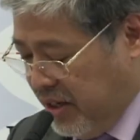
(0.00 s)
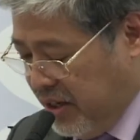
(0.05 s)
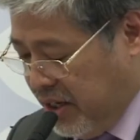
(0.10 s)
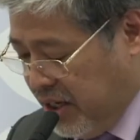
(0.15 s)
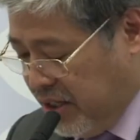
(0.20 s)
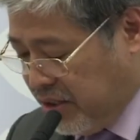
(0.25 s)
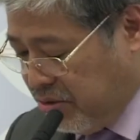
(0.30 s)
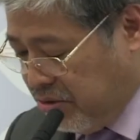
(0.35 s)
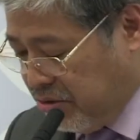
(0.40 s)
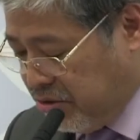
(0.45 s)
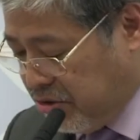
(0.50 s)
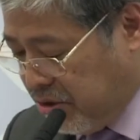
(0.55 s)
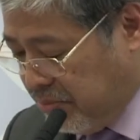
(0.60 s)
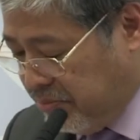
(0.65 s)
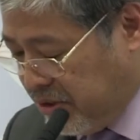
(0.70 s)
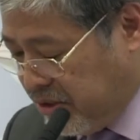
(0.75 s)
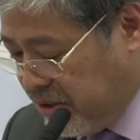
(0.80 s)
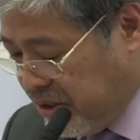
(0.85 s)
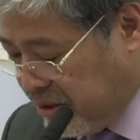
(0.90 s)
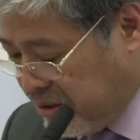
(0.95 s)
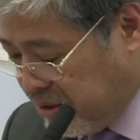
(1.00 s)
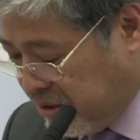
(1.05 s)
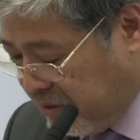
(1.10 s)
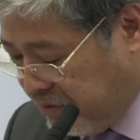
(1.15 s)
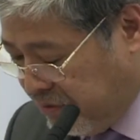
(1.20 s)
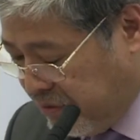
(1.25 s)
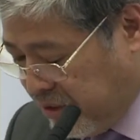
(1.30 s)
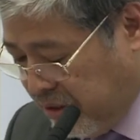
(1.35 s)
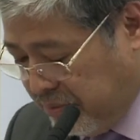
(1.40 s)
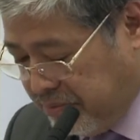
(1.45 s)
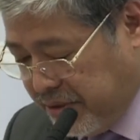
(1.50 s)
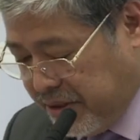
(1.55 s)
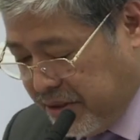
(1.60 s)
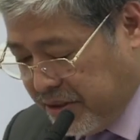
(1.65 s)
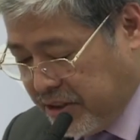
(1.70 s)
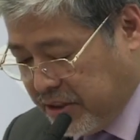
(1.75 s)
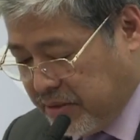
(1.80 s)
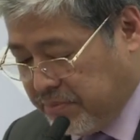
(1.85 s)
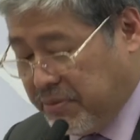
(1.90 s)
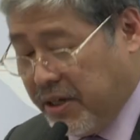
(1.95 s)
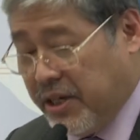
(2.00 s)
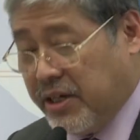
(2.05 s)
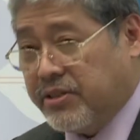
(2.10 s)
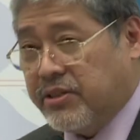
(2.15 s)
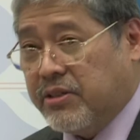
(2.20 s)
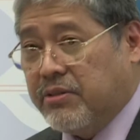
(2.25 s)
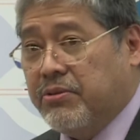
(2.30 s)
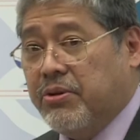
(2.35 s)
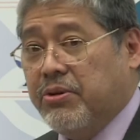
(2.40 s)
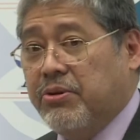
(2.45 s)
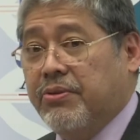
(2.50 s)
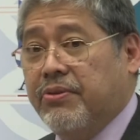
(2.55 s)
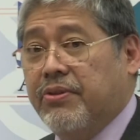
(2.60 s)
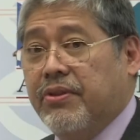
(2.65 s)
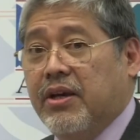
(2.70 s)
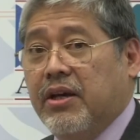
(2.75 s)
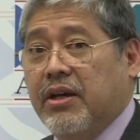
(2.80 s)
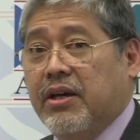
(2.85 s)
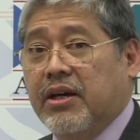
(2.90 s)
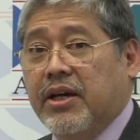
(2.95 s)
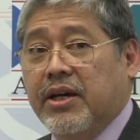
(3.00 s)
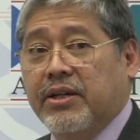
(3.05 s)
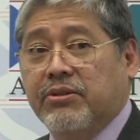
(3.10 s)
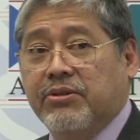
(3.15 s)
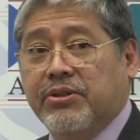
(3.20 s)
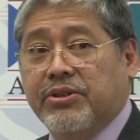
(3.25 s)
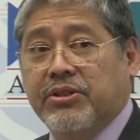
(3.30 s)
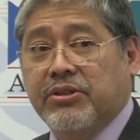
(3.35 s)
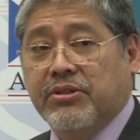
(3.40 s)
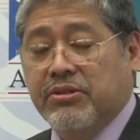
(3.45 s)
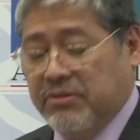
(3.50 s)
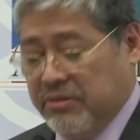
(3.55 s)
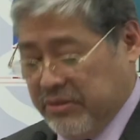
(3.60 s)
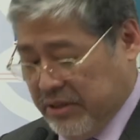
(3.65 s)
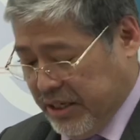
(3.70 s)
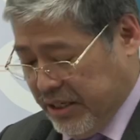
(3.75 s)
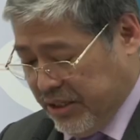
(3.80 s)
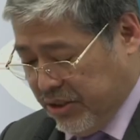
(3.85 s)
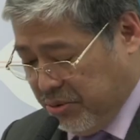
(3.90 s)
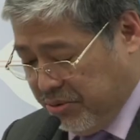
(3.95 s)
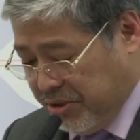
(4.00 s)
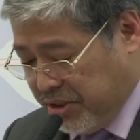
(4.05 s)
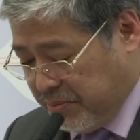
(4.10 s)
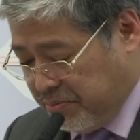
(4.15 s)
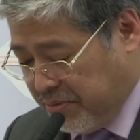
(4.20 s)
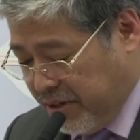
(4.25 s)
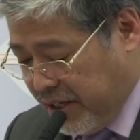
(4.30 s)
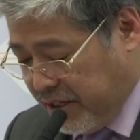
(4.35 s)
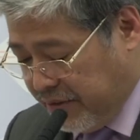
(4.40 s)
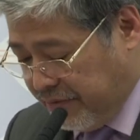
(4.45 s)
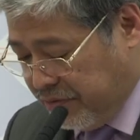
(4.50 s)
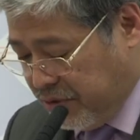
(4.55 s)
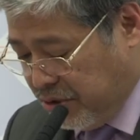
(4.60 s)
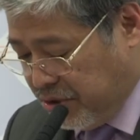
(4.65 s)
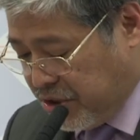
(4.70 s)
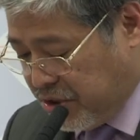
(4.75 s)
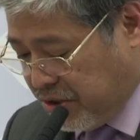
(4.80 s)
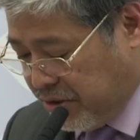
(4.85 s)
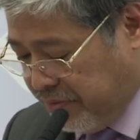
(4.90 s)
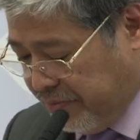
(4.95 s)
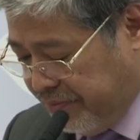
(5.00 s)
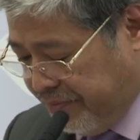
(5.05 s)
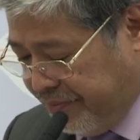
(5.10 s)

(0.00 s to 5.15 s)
in contributing to the Philippines' past growth and also to its bright future.